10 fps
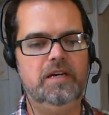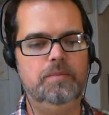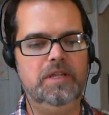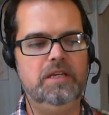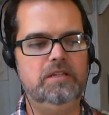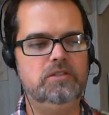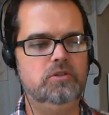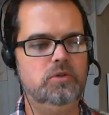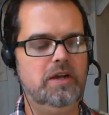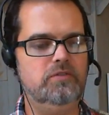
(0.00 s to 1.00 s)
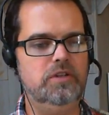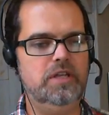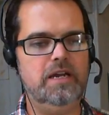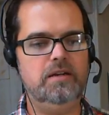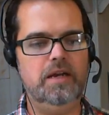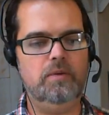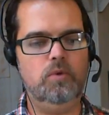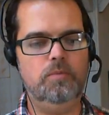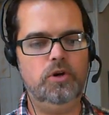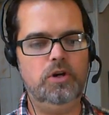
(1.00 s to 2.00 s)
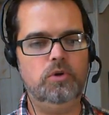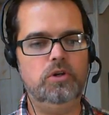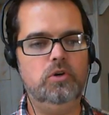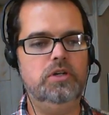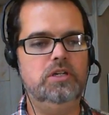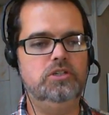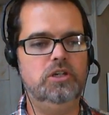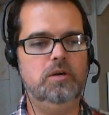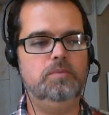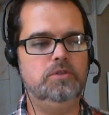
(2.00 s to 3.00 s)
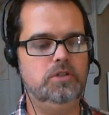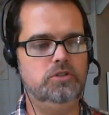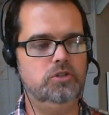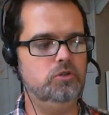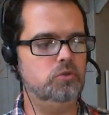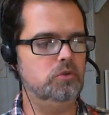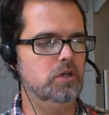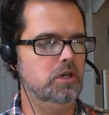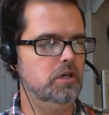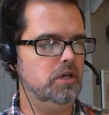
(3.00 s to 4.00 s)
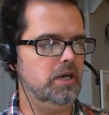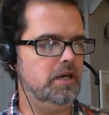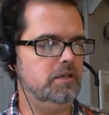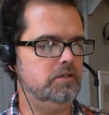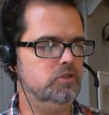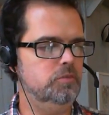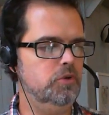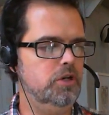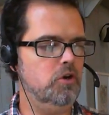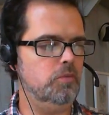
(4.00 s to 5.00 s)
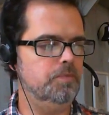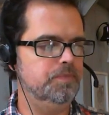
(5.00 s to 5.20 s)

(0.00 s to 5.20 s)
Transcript: but then soon after that, at one point, we're going to jump to 2.0.